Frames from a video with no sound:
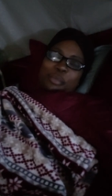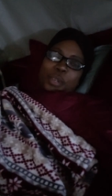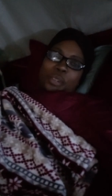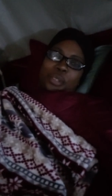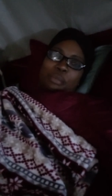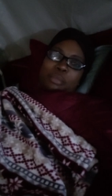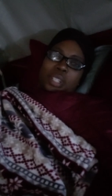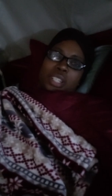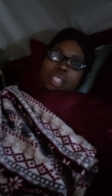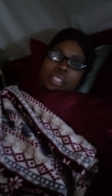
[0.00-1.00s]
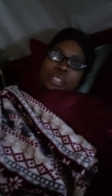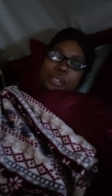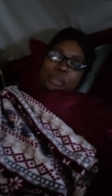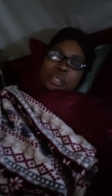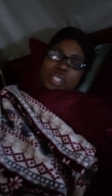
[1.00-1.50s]
Welcome
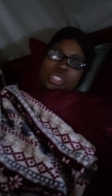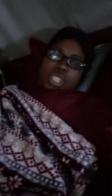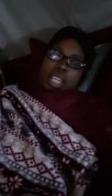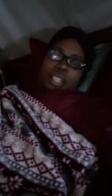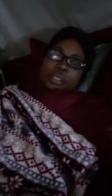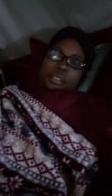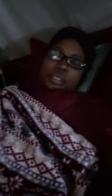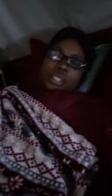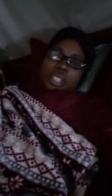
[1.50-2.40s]
to the channel.